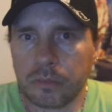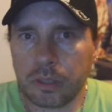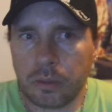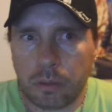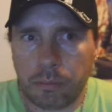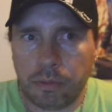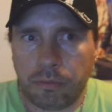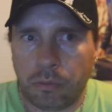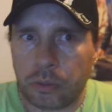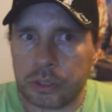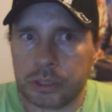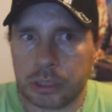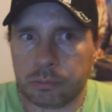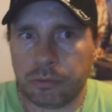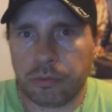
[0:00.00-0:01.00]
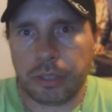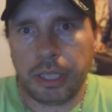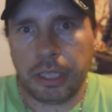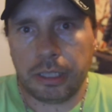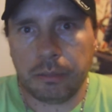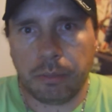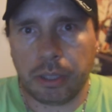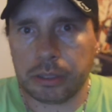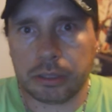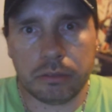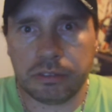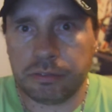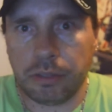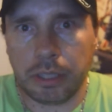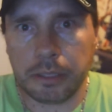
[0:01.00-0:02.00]
right before, just before the handlebars. It
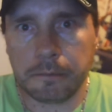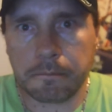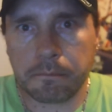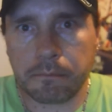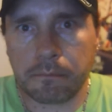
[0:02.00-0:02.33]
was fine.